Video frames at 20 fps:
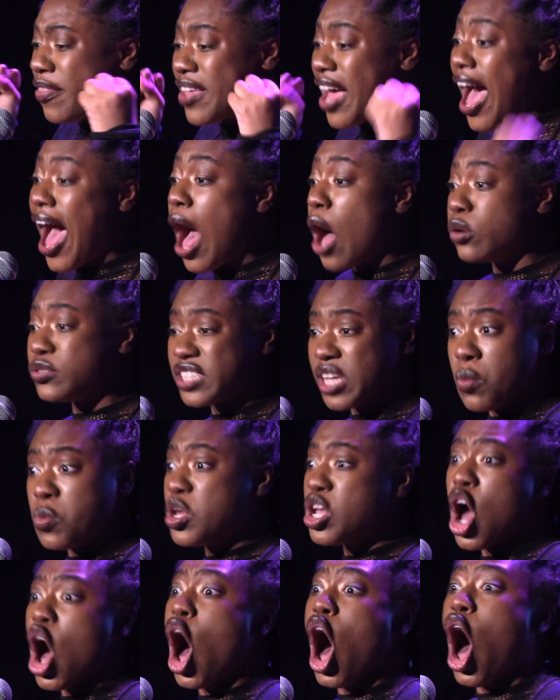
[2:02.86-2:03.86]
the house, and
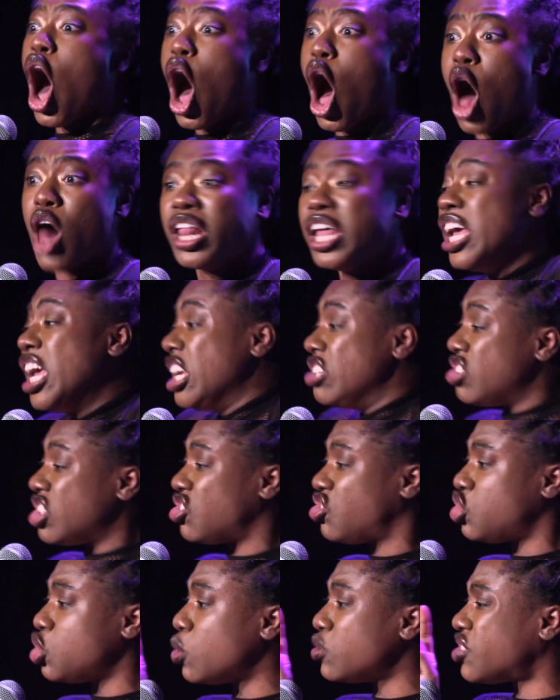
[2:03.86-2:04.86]
we all
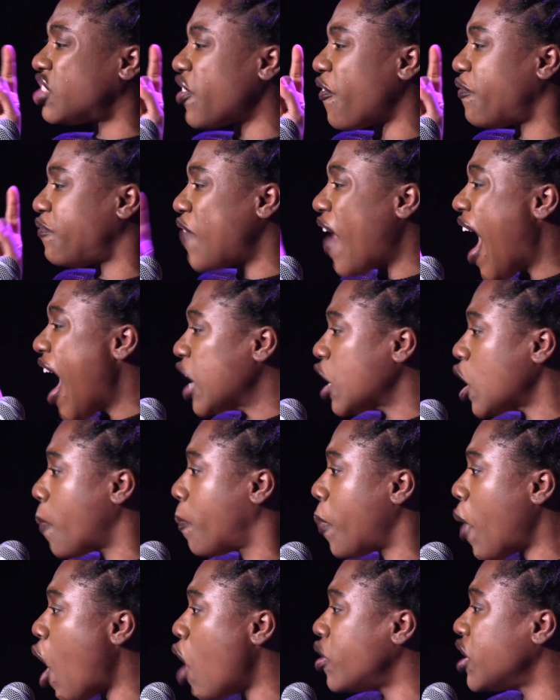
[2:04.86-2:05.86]
just used to fire
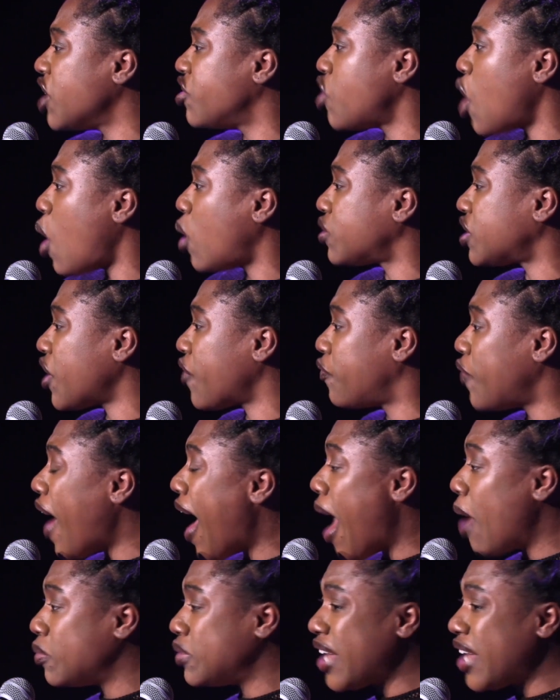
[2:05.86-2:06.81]
burning those around